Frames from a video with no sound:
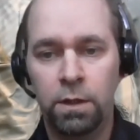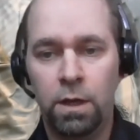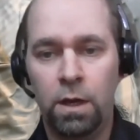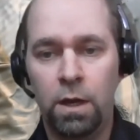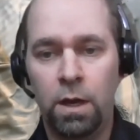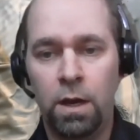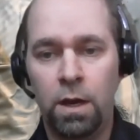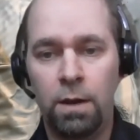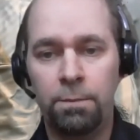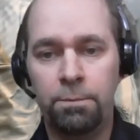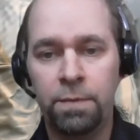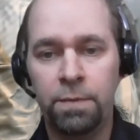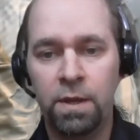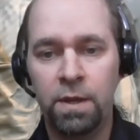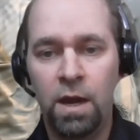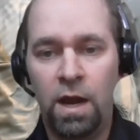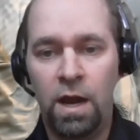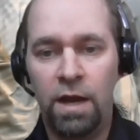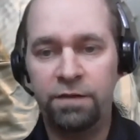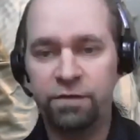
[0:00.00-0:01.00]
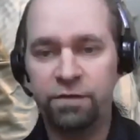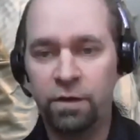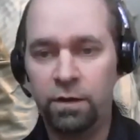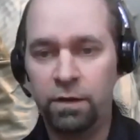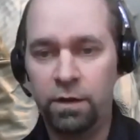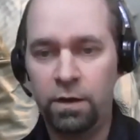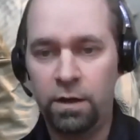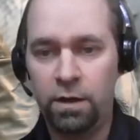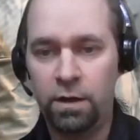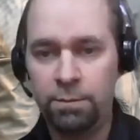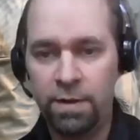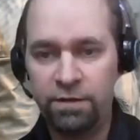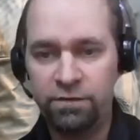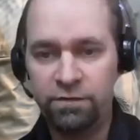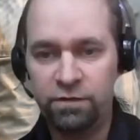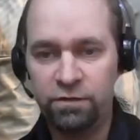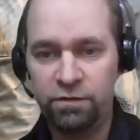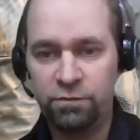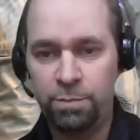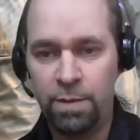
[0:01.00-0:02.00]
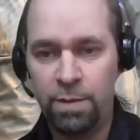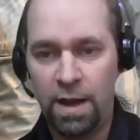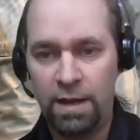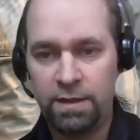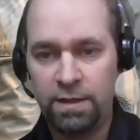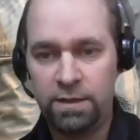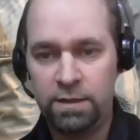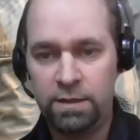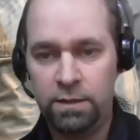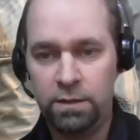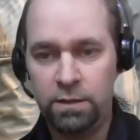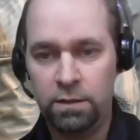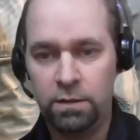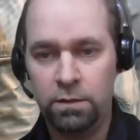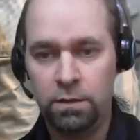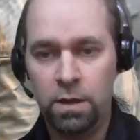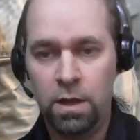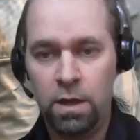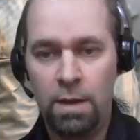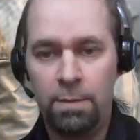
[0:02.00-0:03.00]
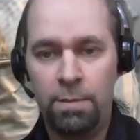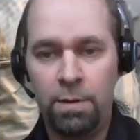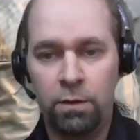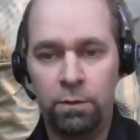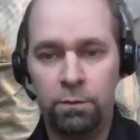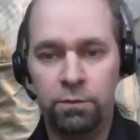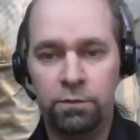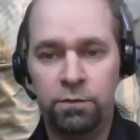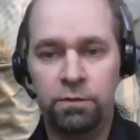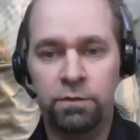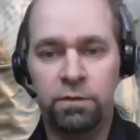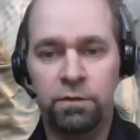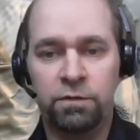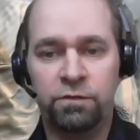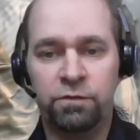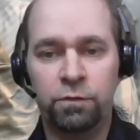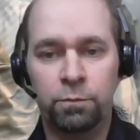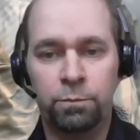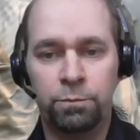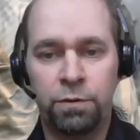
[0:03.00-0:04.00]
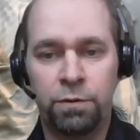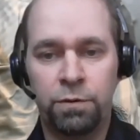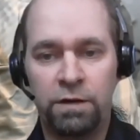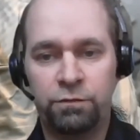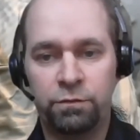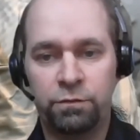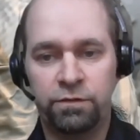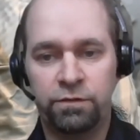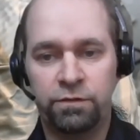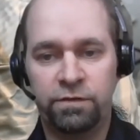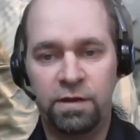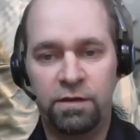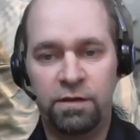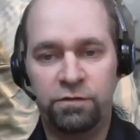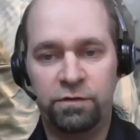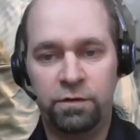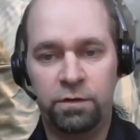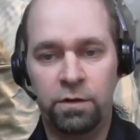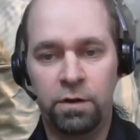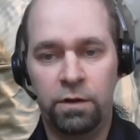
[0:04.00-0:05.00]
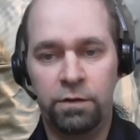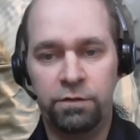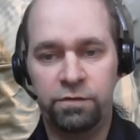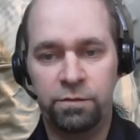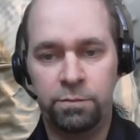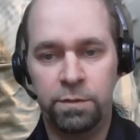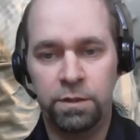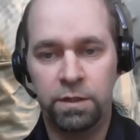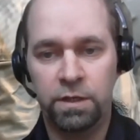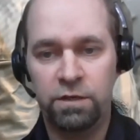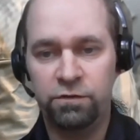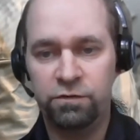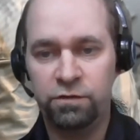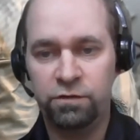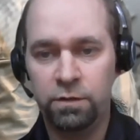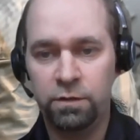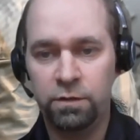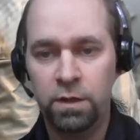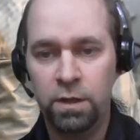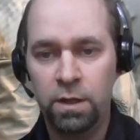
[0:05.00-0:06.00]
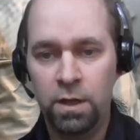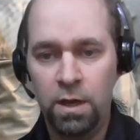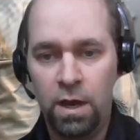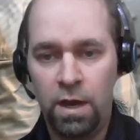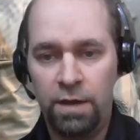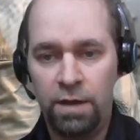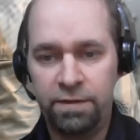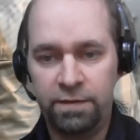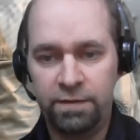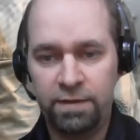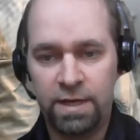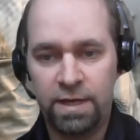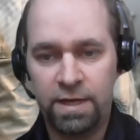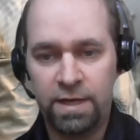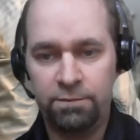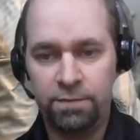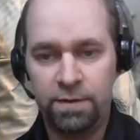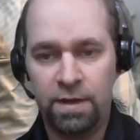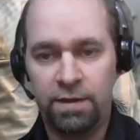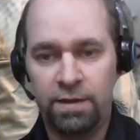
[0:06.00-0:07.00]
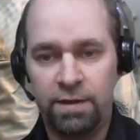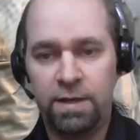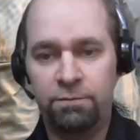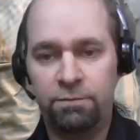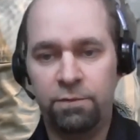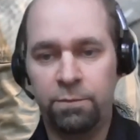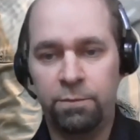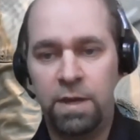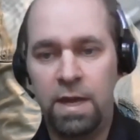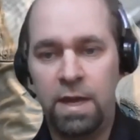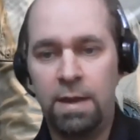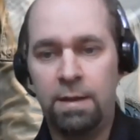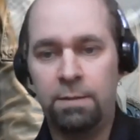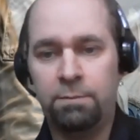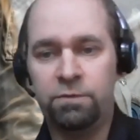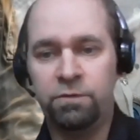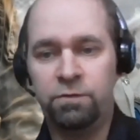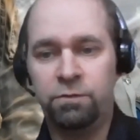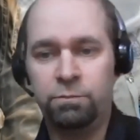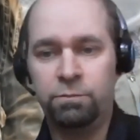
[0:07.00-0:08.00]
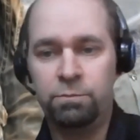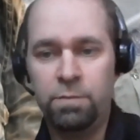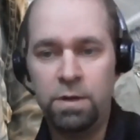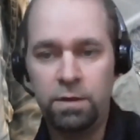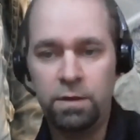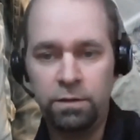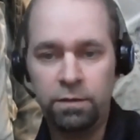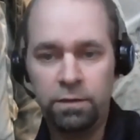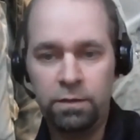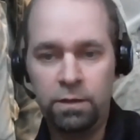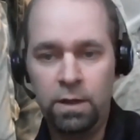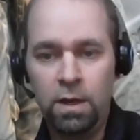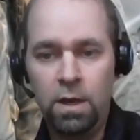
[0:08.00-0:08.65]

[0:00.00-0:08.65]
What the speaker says: I saw a message back here about the suit pressurization on simulation. I think that came from Cam Smith.